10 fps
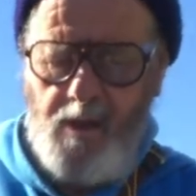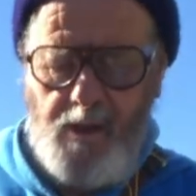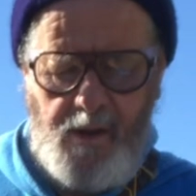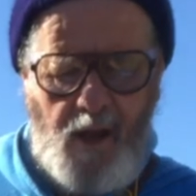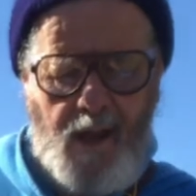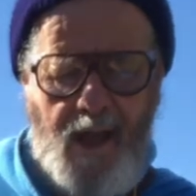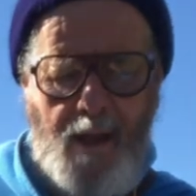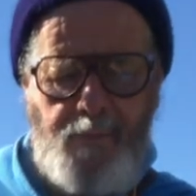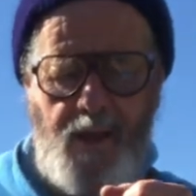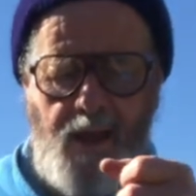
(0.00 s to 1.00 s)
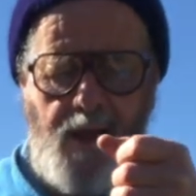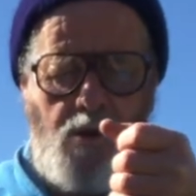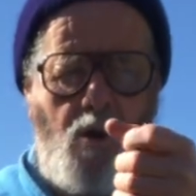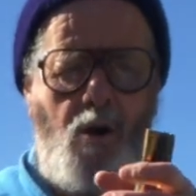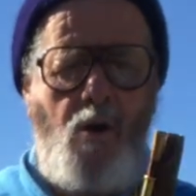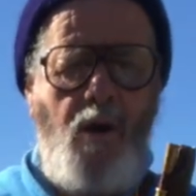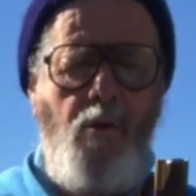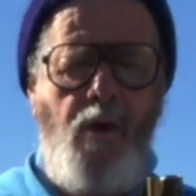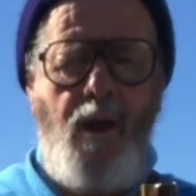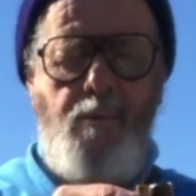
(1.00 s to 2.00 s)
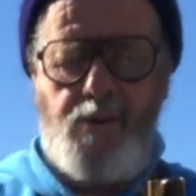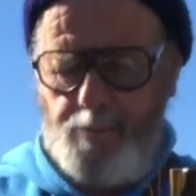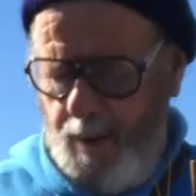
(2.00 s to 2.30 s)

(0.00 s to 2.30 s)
Not happy at all. Wonder how much